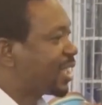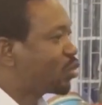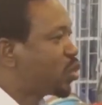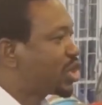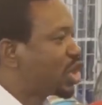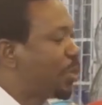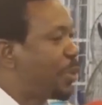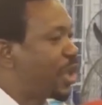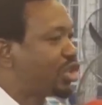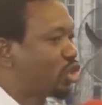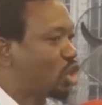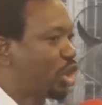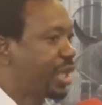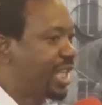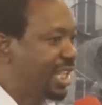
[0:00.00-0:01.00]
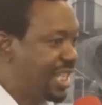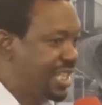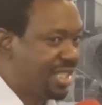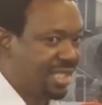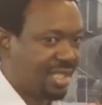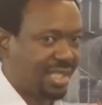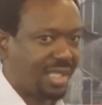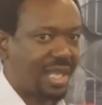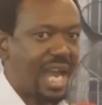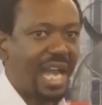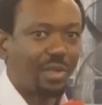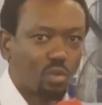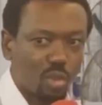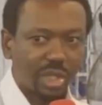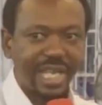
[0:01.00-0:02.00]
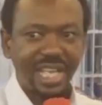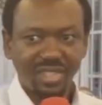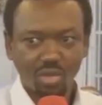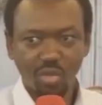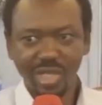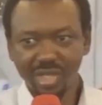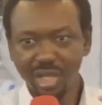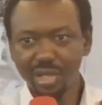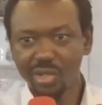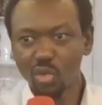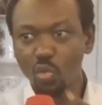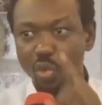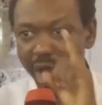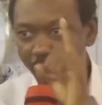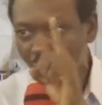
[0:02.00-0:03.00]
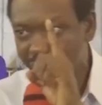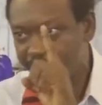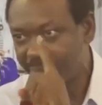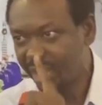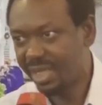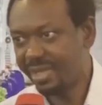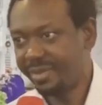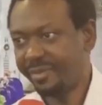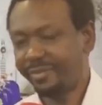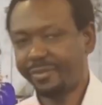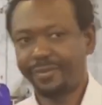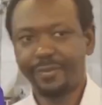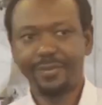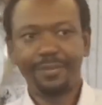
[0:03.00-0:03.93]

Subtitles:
that we're supposed to release and we'll get results when we believe.